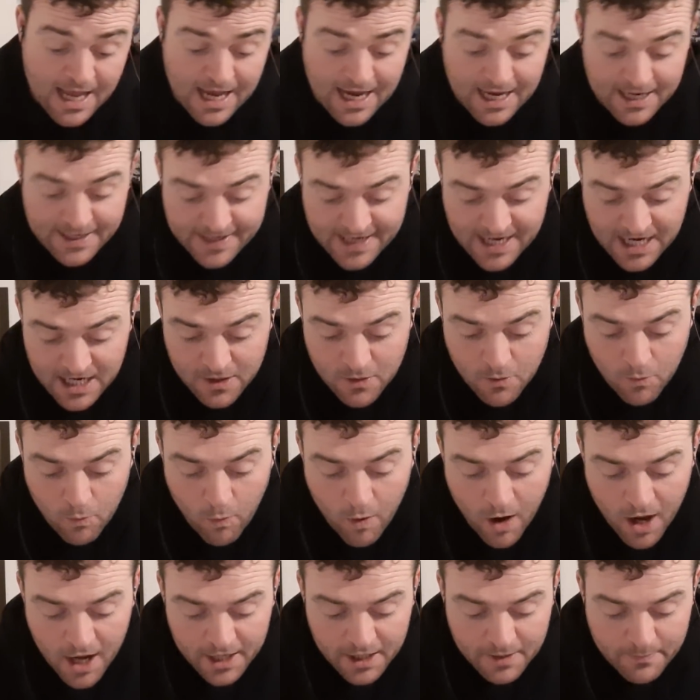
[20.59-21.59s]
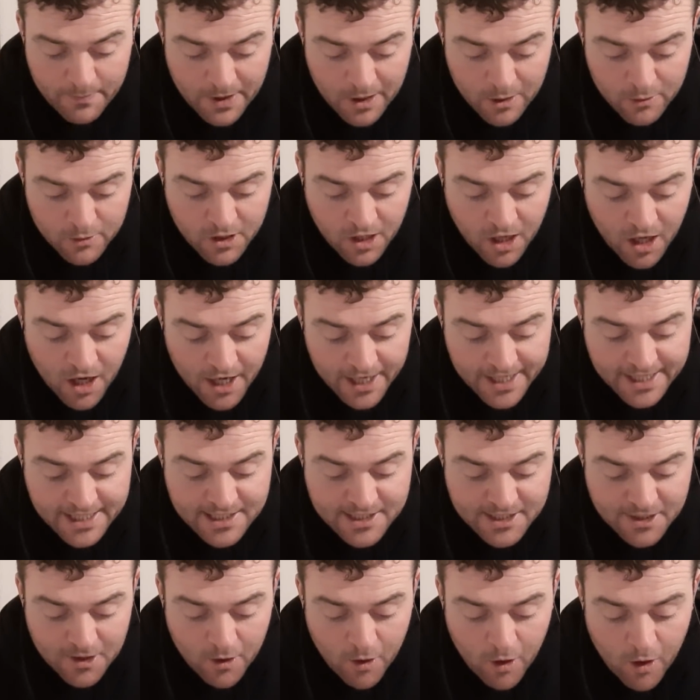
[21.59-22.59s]
And then what about
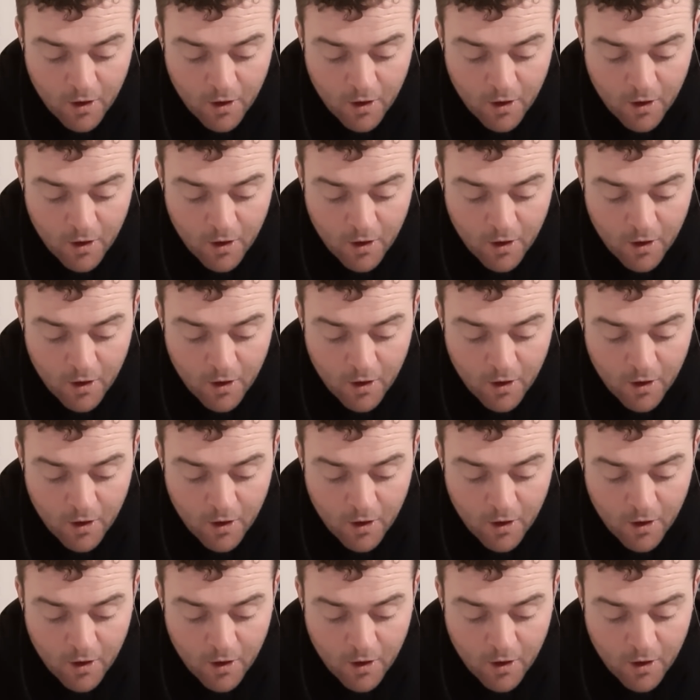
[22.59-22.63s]
Heights